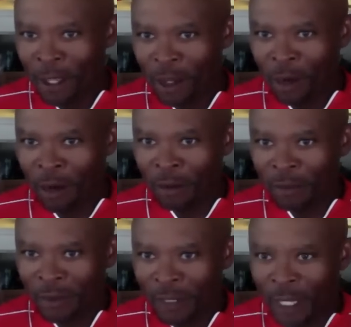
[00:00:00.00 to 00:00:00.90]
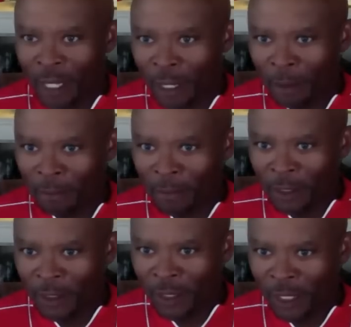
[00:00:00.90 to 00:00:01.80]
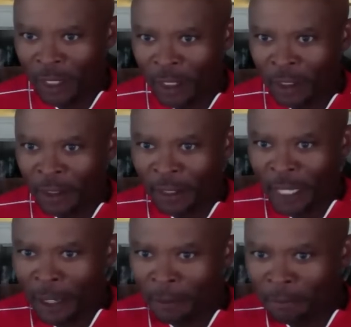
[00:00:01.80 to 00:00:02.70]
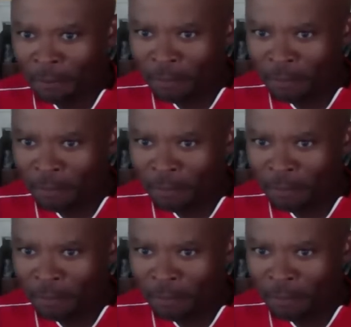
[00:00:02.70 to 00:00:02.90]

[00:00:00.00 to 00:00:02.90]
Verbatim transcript: You know, um, let's see here. Um,